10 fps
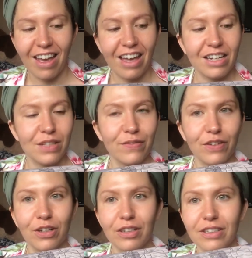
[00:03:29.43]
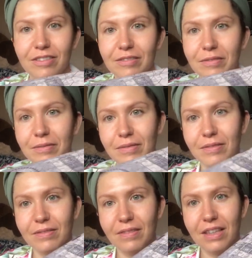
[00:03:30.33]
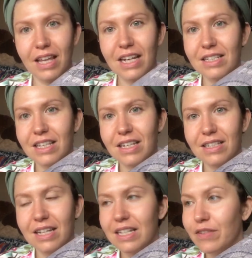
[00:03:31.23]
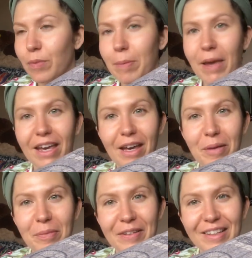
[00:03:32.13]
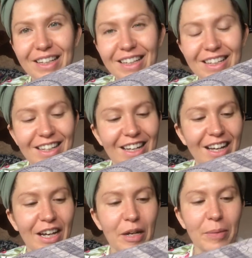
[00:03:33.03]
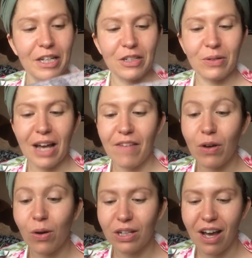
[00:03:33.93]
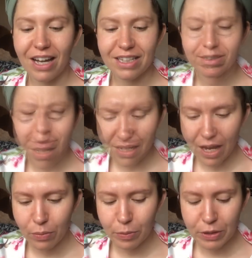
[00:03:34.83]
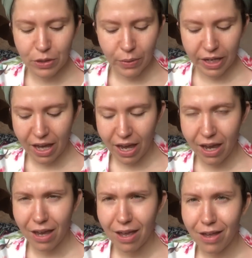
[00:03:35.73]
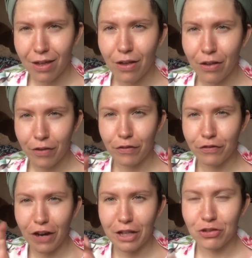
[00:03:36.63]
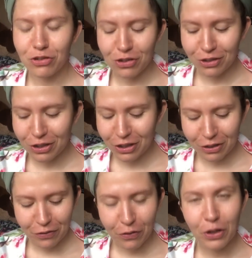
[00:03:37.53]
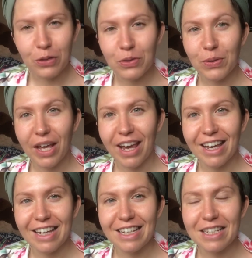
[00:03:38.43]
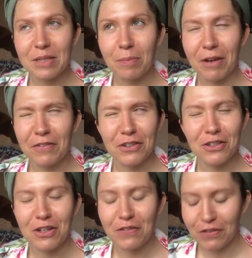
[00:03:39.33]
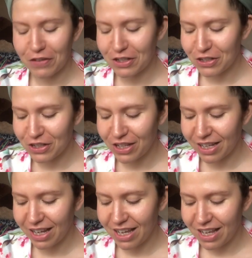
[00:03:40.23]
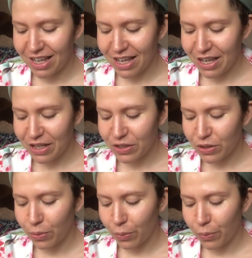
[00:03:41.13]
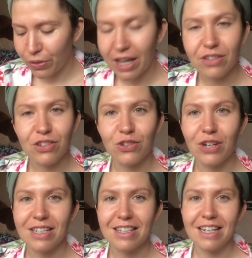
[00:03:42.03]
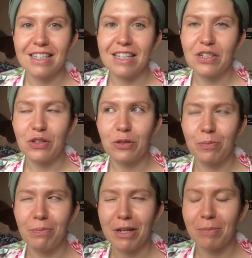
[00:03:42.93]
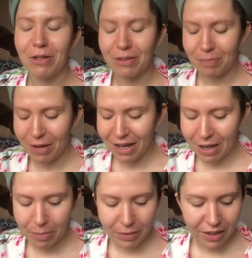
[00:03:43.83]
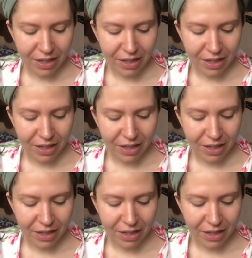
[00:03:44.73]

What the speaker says: And it's full. That is the extent of my makeup. I don't have a whole lot, and I will be doing a French look for you today. It is my version of a French look, so that just translates into minimal makeup.